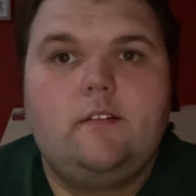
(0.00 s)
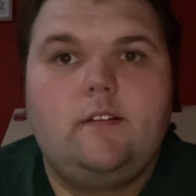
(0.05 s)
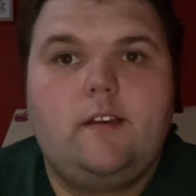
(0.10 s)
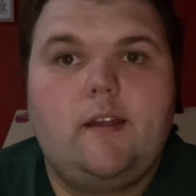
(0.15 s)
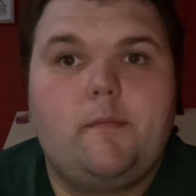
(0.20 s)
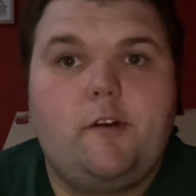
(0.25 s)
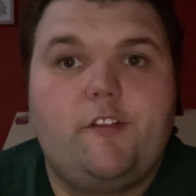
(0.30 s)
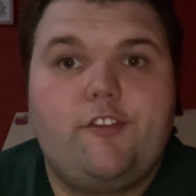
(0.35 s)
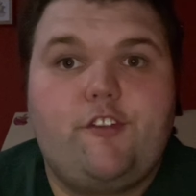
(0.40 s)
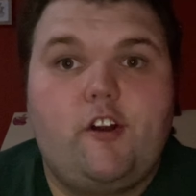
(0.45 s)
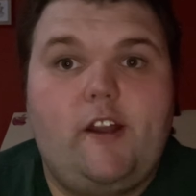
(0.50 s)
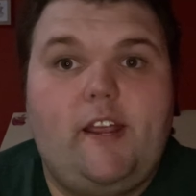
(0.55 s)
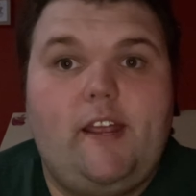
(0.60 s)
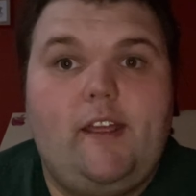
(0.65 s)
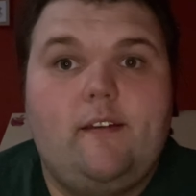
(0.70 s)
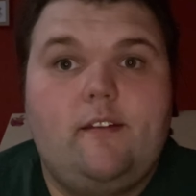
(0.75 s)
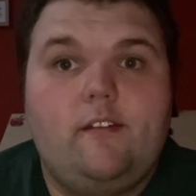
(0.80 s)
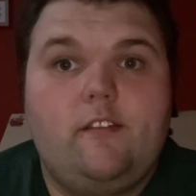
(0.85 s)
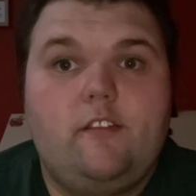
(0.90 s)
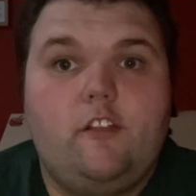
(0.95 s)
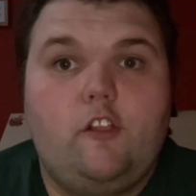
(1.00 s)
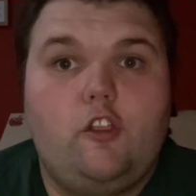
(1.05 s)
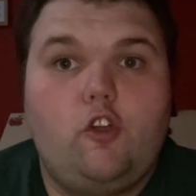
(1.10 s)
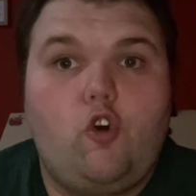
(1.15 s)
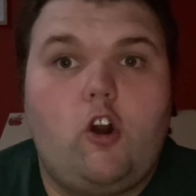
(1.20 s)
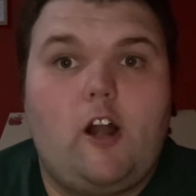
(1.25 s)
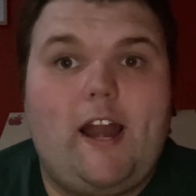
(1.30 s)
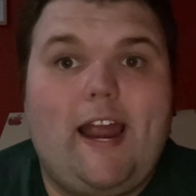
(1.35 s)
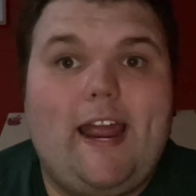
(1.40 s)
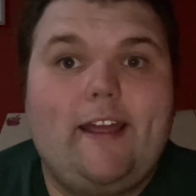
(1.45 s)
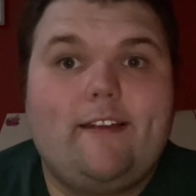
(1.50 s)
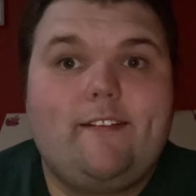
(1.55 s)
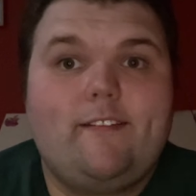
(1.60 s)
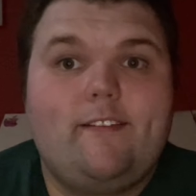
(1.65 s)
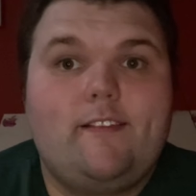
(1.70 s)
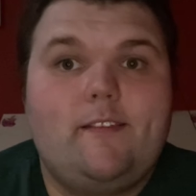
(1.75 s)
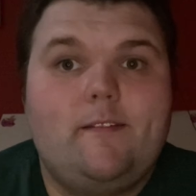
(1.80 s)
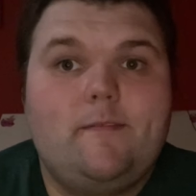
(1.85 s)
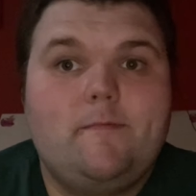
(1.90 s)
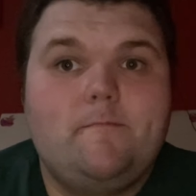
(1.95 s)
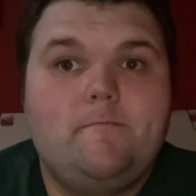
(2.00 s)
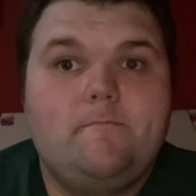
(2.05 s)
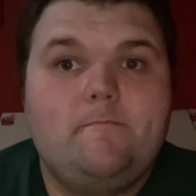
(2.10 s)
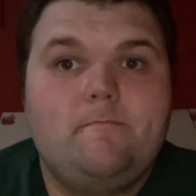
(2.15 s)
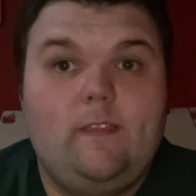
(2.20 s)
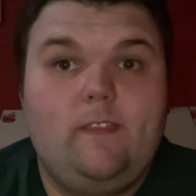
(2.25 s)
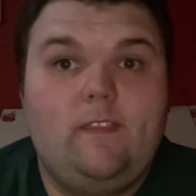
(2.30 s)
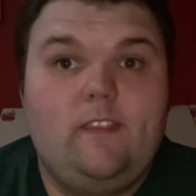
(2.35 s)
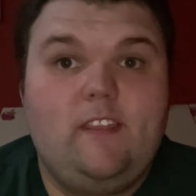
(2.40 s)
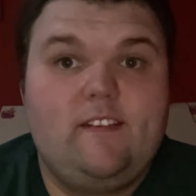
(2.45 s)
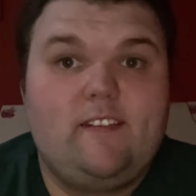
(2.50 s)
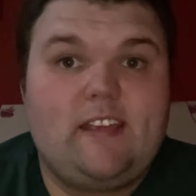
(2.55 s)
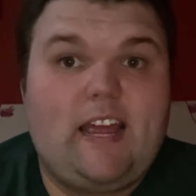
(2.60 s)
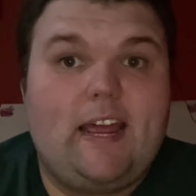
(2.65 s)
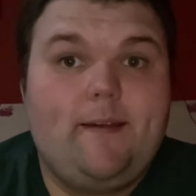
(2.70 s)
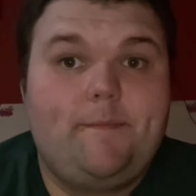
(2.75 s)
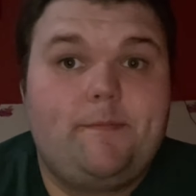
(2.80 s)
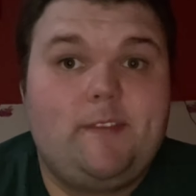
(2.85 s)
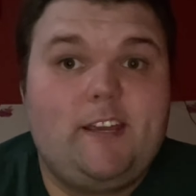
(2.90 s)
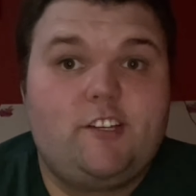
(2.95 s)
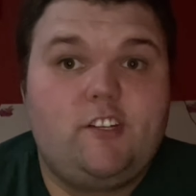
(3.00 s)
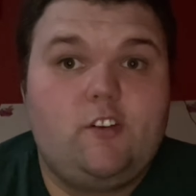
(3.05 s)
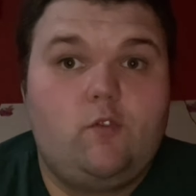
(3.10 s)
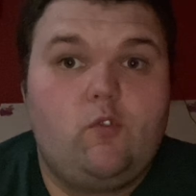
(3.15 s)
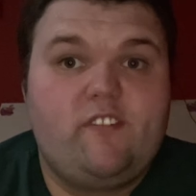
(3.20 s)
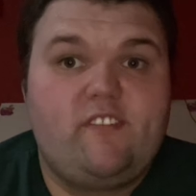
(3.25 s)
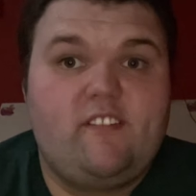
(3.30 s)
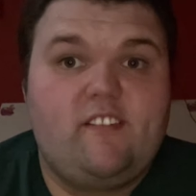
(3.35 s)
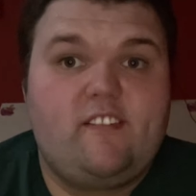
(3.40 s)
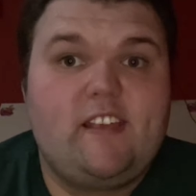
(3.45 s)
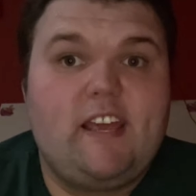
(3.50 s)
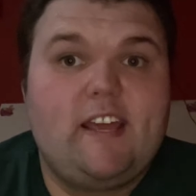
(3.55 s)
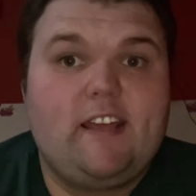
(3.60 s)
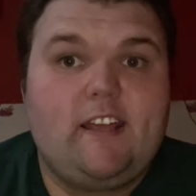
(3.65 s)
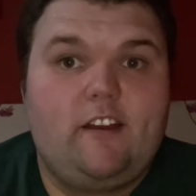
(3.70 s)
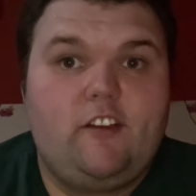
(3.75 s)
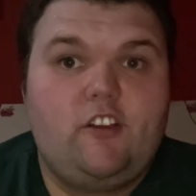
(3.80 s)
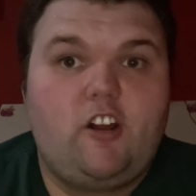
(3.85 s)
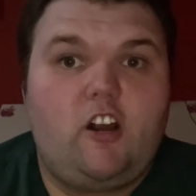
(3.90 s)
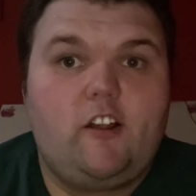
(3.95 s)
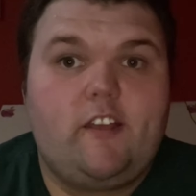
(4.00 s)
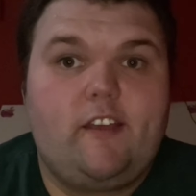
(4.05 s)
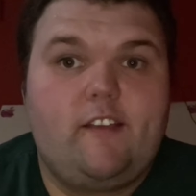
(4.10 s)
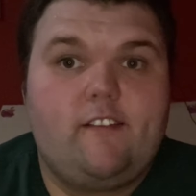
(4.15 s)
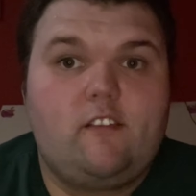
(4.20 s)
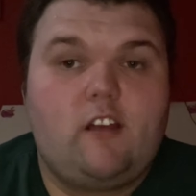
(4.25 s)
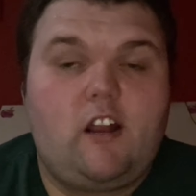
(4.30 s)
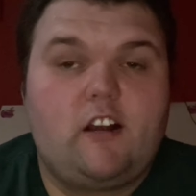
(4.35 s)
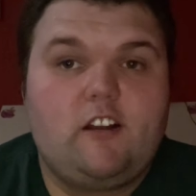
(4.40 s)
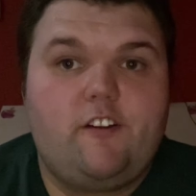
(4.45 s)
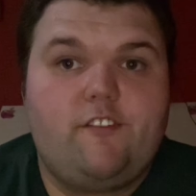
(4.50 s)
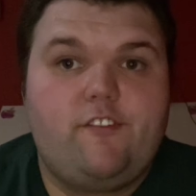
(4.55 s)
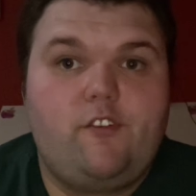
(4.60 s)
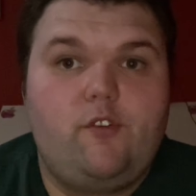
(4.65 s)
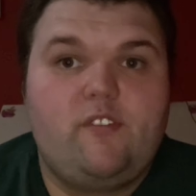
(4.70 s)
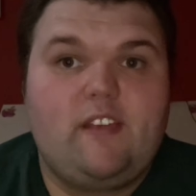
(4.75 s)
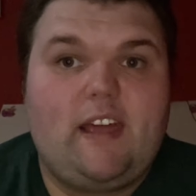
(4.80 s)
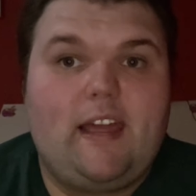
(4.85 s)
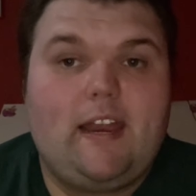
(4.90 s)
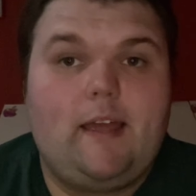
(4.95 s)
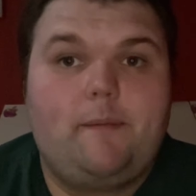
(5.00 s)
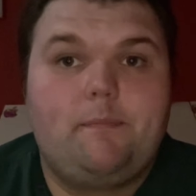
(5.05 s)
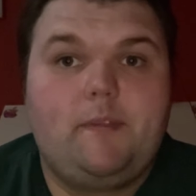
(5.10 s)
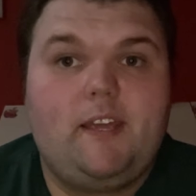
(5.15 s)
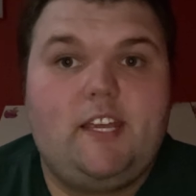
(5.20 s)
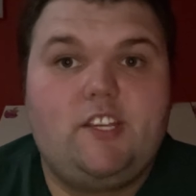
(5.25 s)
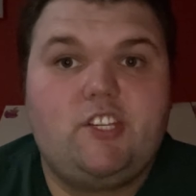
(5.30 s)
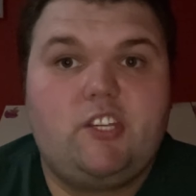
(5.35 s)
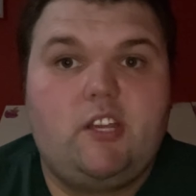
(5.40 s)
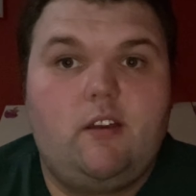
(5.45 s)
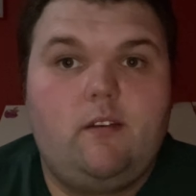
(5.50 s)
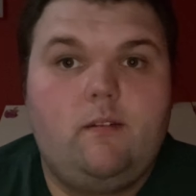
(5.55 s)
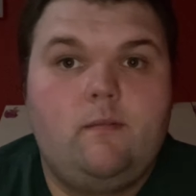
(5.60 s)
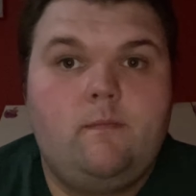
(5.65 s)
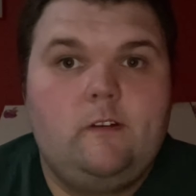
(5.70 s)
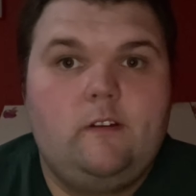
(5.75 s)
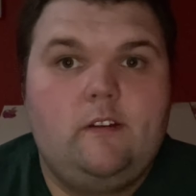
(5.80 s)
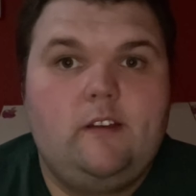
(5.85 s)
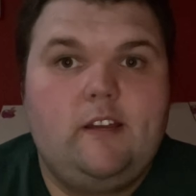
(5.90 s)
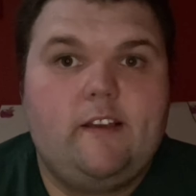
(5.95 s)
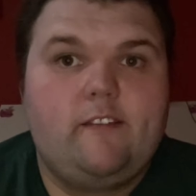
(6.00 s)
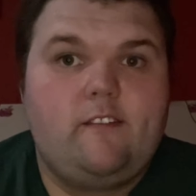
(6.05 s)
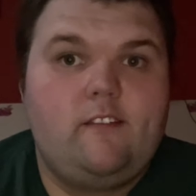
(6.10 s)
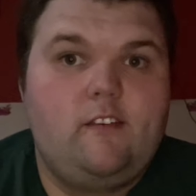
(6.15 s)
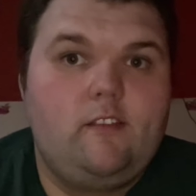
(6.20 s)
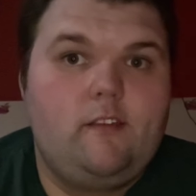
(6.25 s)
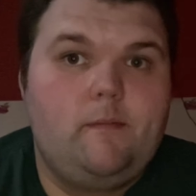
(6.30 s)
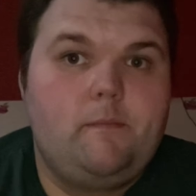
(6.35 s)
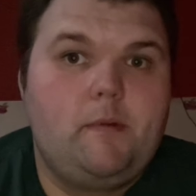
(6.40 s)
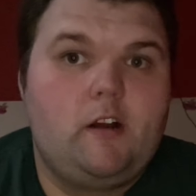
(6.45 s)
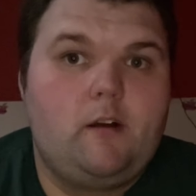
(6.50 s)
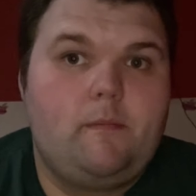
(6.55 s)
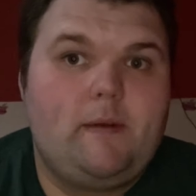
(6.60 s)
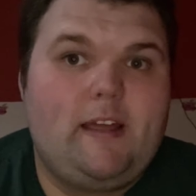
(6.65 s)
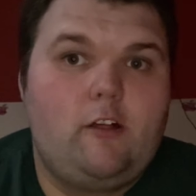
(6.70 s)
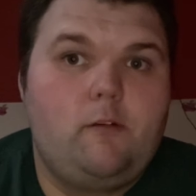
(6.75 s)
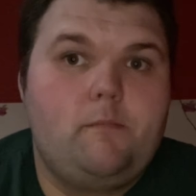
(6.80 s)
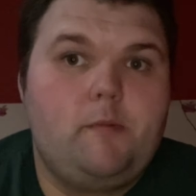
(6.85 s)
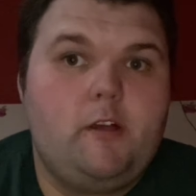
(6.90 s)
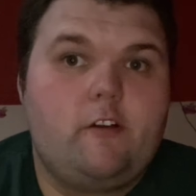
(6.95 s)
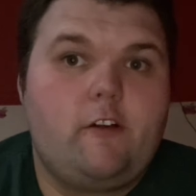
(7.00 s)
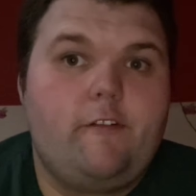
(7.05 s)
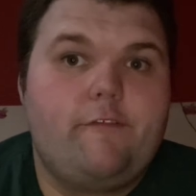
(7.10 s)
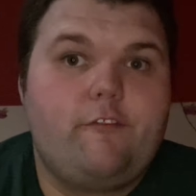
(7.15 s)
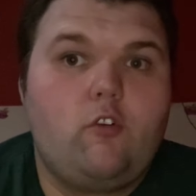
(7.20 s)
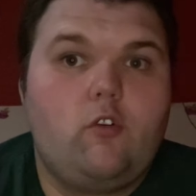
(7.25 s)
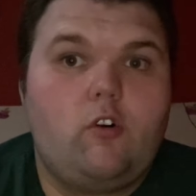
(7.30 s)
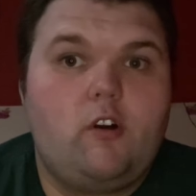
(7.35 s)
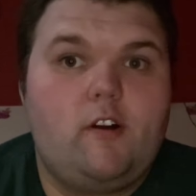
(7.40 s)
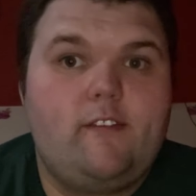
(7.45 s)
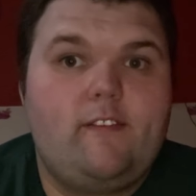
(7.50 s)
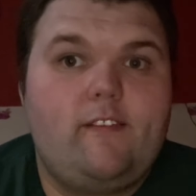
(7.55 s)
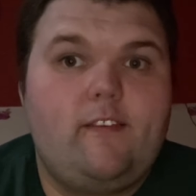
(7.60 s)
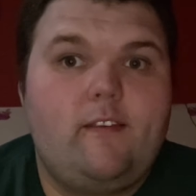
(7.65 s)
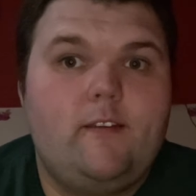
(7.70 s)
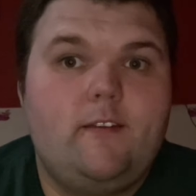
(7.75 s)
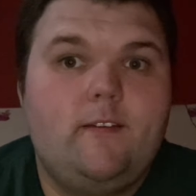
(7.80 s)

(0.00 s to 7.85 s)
Number 3. The Lorax. This adaptation was the second darkest Dr. Seuss adaptation, next to the Butter Battle book, of course.